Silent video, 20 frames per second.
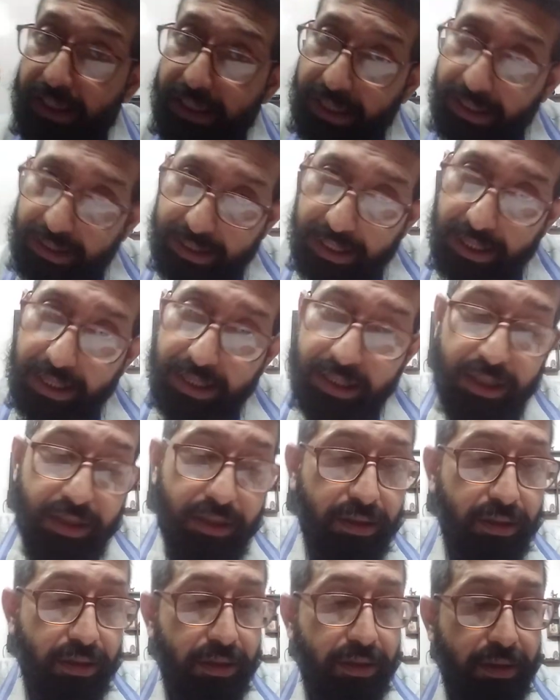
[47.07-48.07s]
dictate.
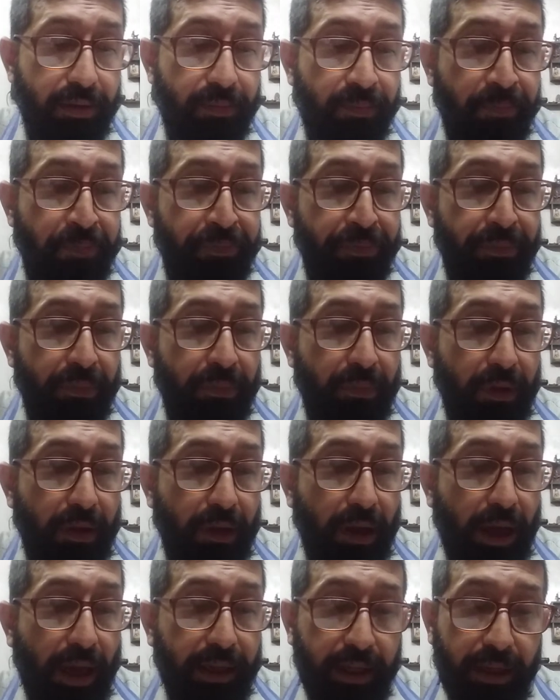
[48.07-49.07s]

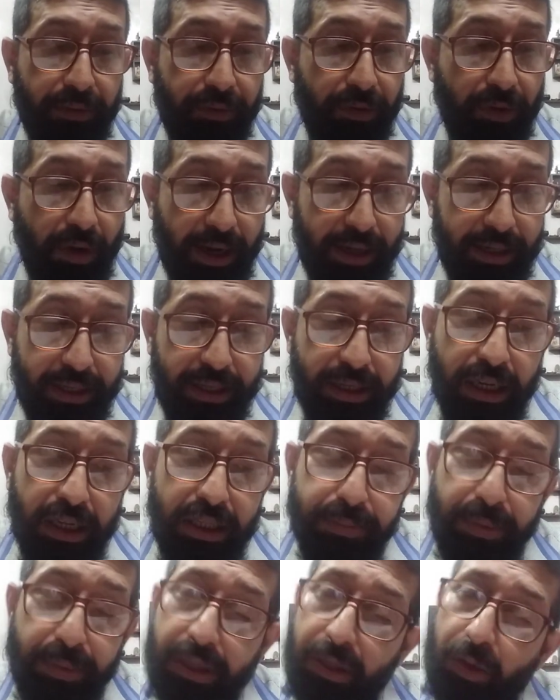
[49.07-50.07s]
I give you
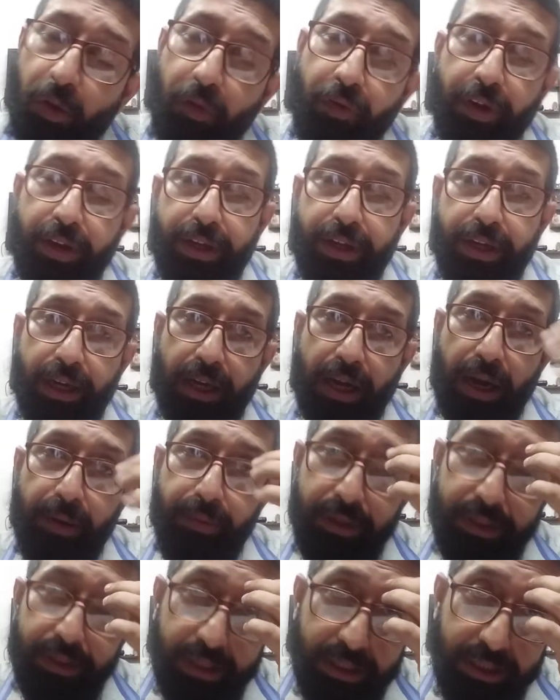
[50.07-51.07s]
ideas, but over here I
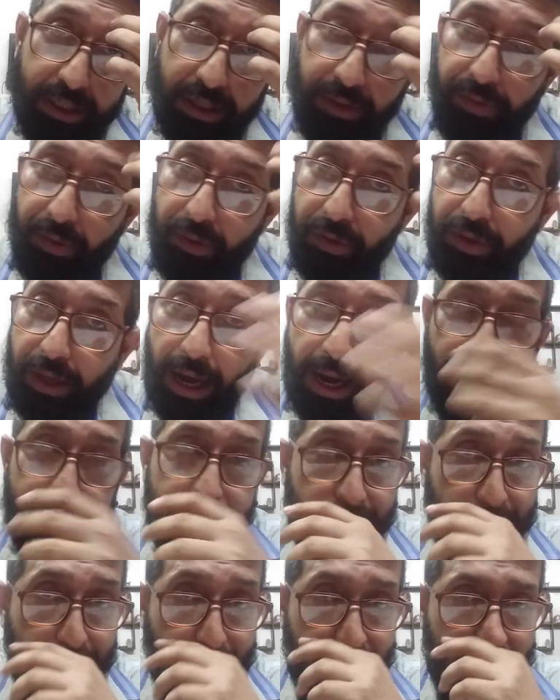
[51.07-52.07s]
will just give you the
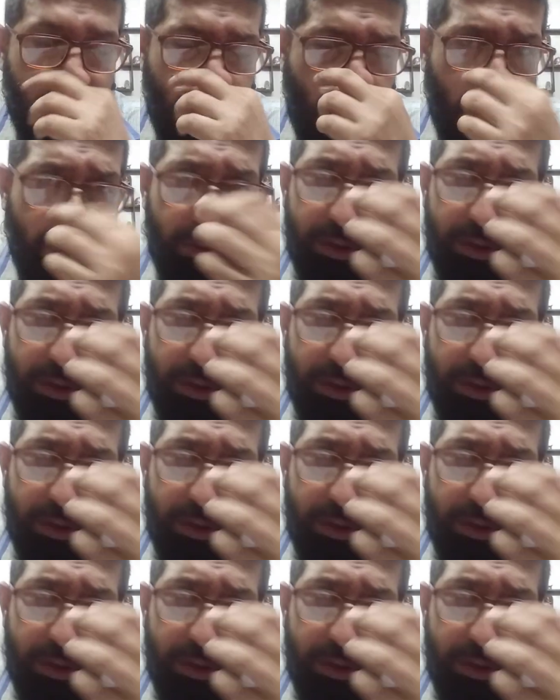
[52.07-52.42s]
ideas.